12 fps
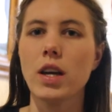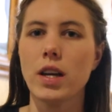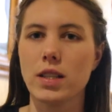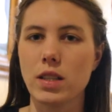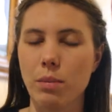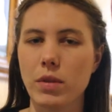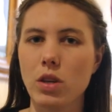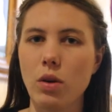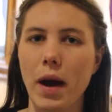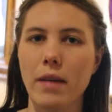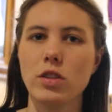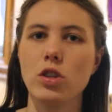It's something you
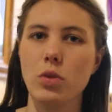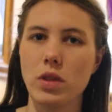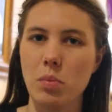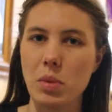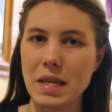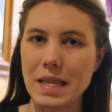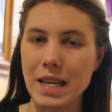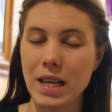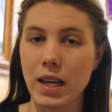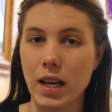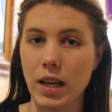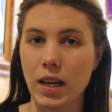have to do at the
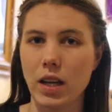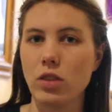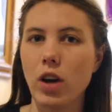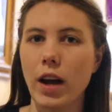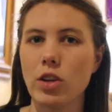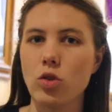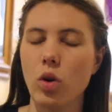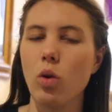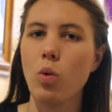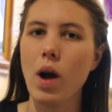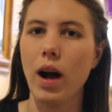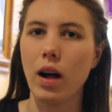beginning and you got to do it
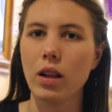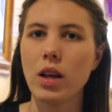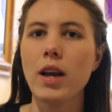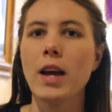well.